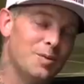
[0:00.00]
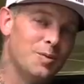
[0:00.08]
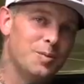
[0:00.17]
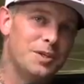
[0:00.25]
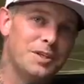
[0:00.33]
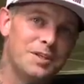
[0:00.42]

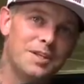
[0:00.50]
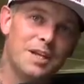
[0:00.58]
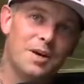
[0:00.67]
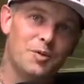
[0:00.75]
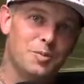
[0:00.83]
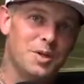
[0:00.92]
have been
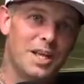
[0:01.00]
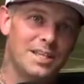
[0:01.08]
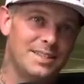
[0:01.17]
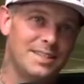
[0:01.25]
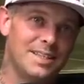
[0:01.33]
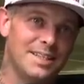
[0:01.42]
I would have been
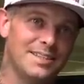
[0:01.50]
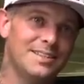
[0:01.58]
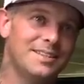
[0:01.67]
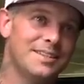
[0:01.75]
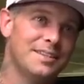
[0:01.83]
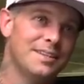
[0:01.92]
eighteen.
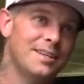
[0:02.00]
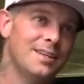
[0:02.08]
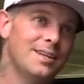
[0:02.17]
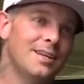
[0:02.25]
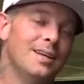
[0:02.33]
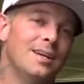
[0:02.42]

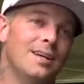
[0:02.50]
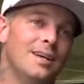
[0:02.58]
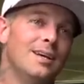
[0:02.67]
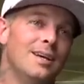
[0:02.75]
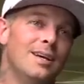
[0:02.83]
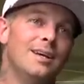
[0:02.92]
Yeah,
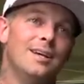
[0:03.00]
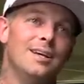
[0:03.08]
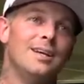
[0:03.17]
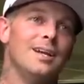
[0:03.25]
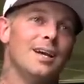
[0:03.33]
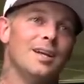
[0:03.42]
yeah.
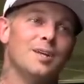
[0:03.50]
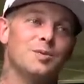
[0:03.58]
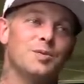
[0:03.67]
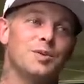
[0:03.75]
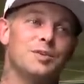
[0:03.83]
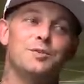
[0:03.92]
Yeah,
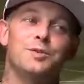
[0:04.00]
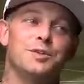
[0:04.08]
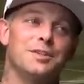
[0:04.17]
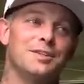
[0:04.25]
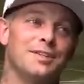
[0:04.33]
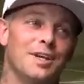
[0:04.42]
that's when you were.
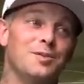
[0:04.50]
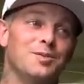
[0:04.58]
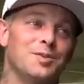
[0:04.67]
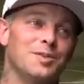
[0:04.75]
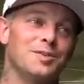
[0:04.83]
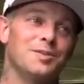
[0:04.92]
That
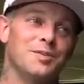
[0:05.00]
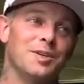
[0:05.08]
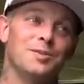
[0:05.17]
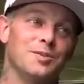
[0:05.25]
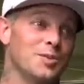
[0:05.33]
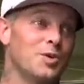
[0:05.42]
was a, we
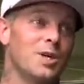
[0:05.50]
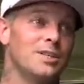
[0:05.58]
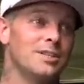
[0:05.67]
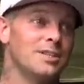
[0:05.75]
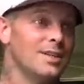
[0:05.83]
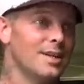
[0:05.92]
were,
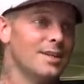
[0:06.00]
crazy. Year. We